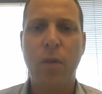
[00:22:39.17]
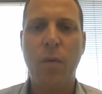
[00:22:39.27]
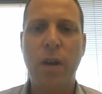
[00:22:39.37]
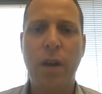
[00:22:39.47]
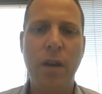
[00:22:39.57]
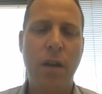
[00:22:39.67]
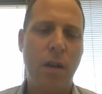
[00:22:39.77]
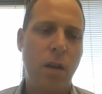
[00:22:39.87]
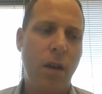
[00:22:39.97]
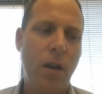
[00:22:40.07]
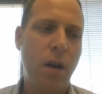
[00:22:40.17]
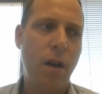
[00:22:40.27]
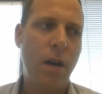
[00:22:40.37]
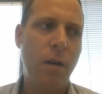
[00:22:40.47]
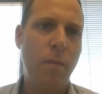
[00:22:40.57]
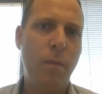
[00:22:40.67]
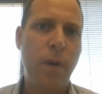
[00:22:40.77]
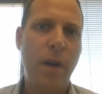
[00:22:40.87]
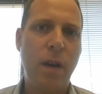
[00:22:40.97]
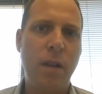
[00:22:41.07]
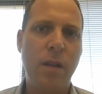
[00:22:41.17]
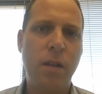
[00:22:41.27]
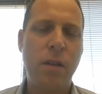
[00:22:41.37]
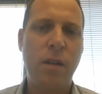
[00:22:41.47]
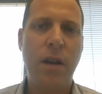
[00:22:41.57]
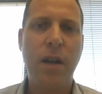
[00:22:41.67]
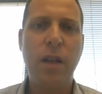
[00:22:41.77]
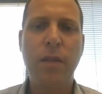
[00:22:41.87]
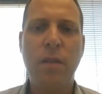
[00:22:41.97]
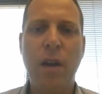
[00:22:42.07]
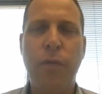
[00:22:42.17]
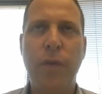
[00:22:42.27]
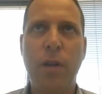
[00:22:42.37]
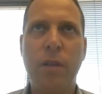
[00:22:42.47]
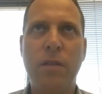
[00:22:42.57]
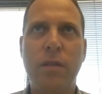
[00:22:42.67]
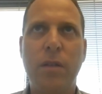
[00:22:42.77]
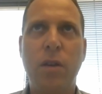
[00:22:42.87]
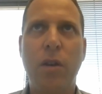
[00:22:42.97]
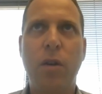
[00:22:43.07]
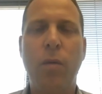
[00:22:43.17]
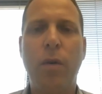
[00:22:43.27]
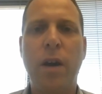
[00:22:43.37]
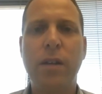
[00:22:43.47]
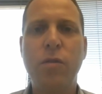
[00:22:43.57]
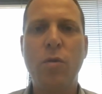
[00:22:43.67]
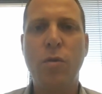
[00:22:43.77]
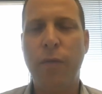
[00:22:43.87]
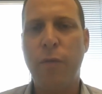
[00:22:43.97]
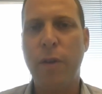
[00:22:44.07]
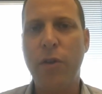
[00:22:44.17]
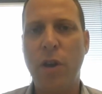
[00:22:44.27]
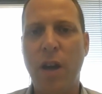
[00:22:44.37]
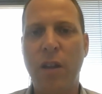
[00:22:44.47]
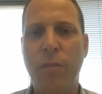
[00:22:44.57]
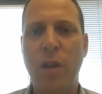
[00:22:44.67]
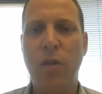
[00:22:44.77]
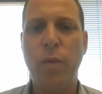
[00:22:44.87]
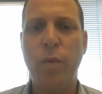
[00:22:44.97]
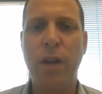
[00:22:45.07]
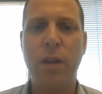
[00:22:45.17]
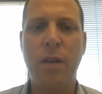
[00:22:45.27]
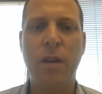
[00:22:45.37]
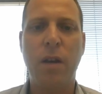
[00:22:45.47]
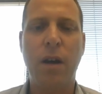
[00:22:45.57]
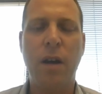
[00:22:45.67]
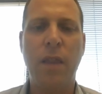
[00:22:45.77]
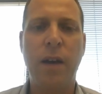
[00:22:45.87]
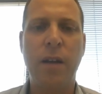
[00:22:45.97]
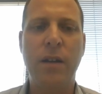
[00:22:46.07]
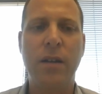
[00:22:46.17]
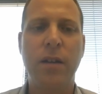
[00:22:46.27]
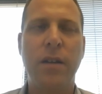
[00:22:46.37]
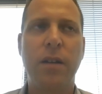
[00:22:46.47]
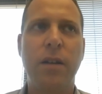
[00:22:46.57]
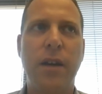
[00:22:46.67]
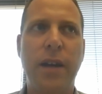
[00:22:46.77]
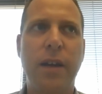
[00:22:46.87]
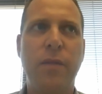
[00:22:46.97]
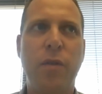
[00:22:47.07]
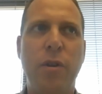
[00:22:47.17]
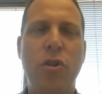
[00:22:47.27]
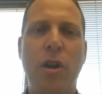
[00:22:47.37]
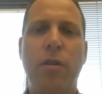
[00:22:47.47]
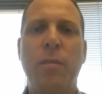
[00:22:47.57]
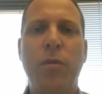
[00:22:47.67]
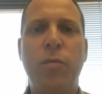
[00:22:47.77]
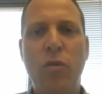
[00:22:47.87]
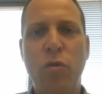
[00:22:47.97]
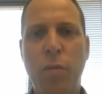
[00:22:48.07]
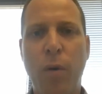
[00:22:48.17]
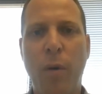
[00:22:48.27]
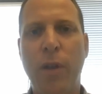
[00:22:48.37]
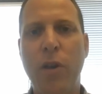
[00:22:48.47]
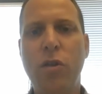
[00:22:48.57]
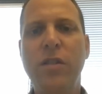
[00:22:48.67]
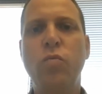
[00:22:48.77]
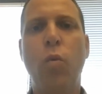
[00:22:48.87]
Okay, in the tech field, you know, I guess you should differentiate between, very generally between two populations.